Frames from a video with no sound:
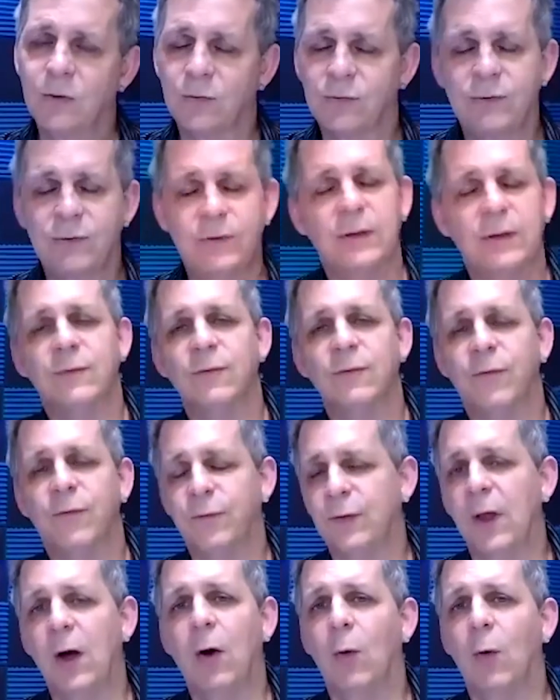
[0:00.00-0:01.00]
just didn't
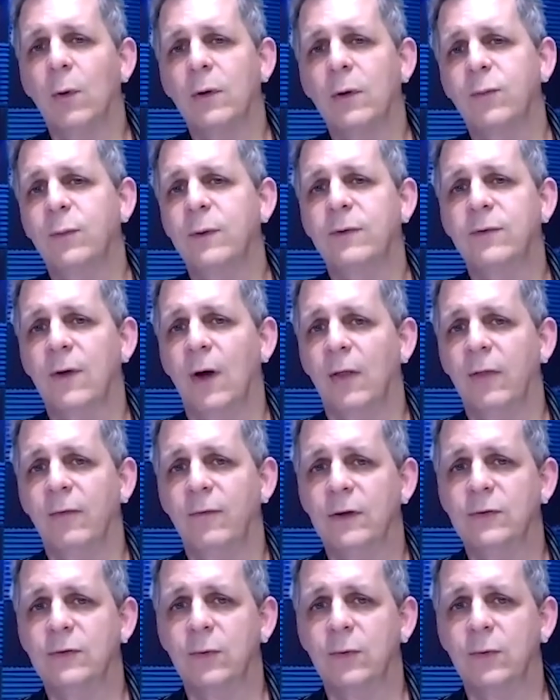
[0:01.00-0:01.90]
flow once we saw the